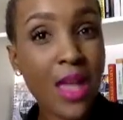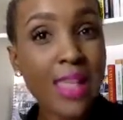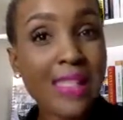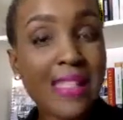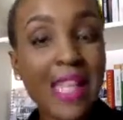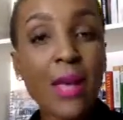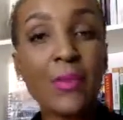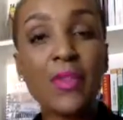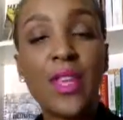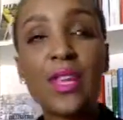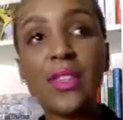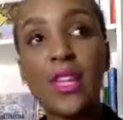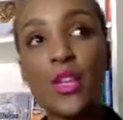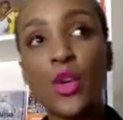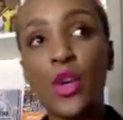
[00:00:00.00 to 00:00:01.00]
Same
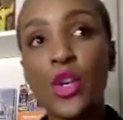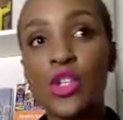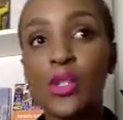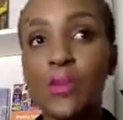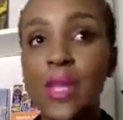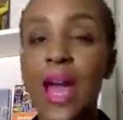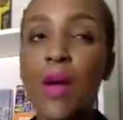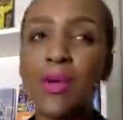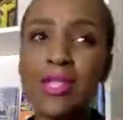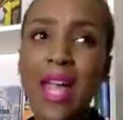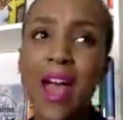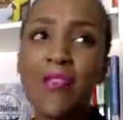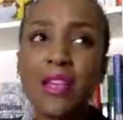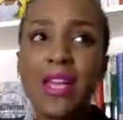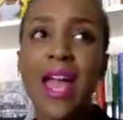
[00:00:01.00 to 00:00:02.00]
thing that irks me. I was
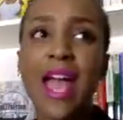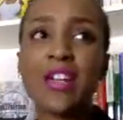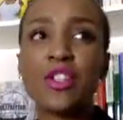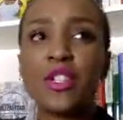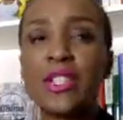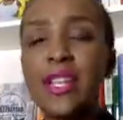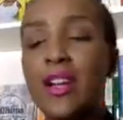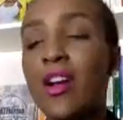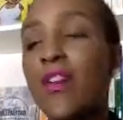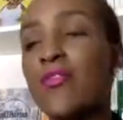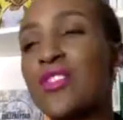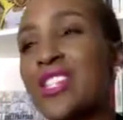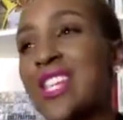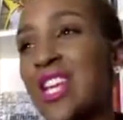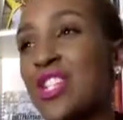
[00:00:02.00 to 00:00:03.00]
having actually a
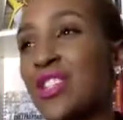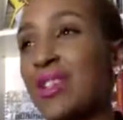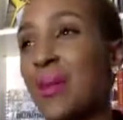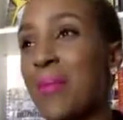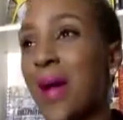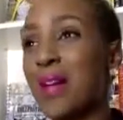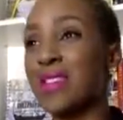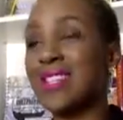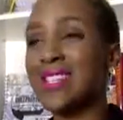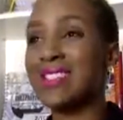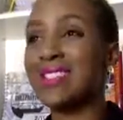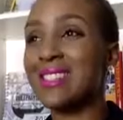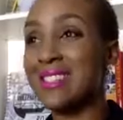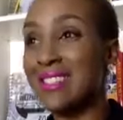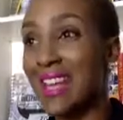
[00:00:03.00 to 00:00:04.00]
conversation about this
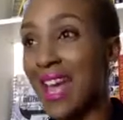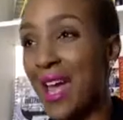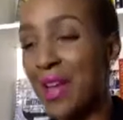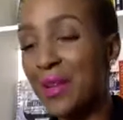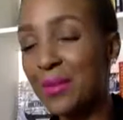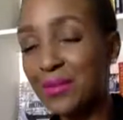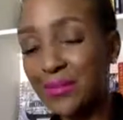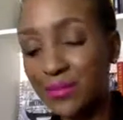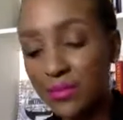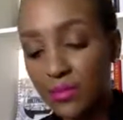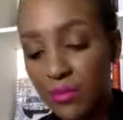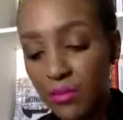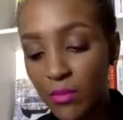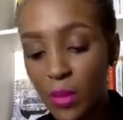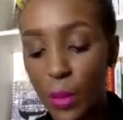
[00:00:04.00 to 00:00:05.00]
today
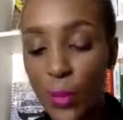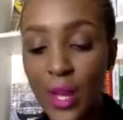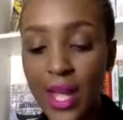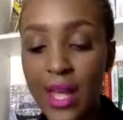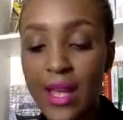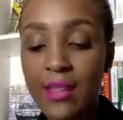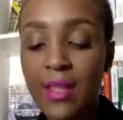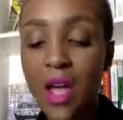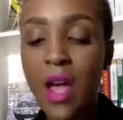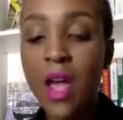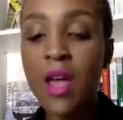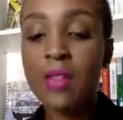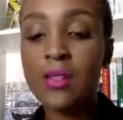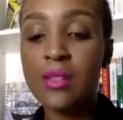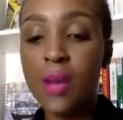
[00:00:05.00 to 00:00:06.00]
with
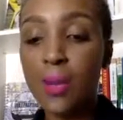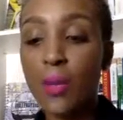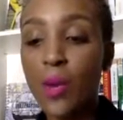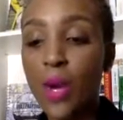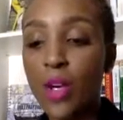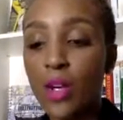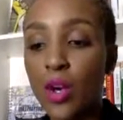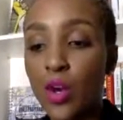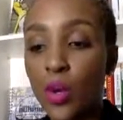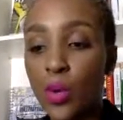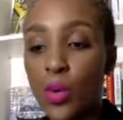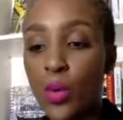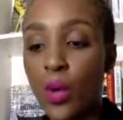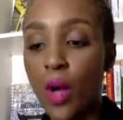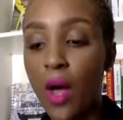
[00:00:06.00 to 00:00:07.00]
someone
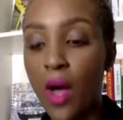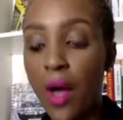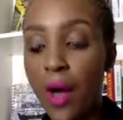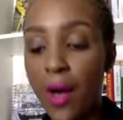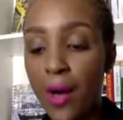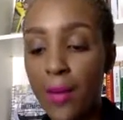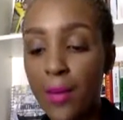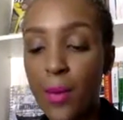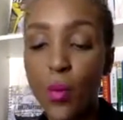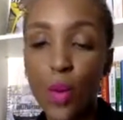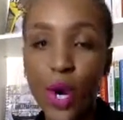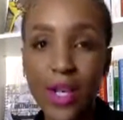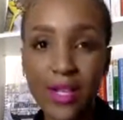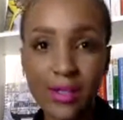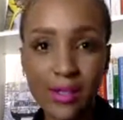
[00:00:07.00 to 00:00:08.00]
who
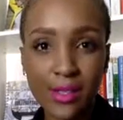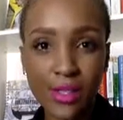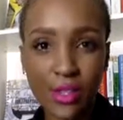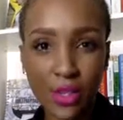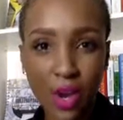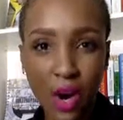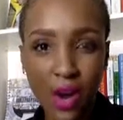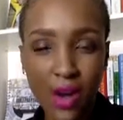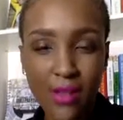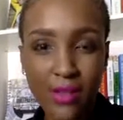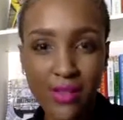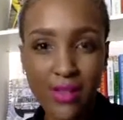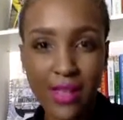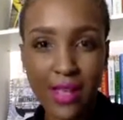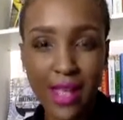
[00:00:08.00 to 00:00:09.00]
wanted to start
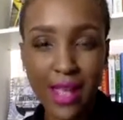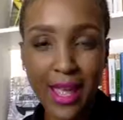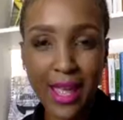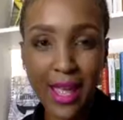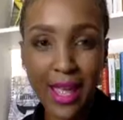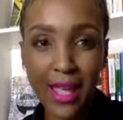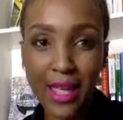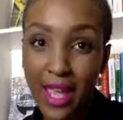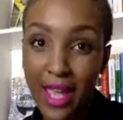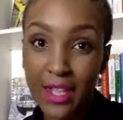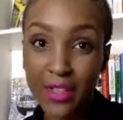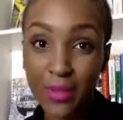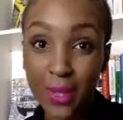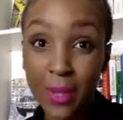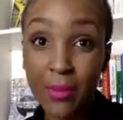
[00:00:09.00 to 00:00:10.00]
a
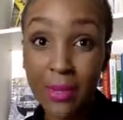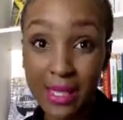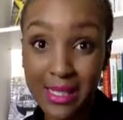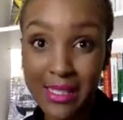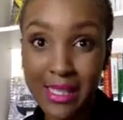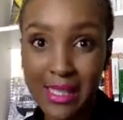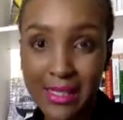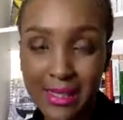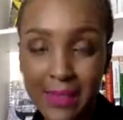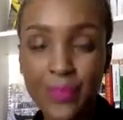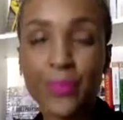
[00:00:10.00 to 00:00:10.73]
catering business.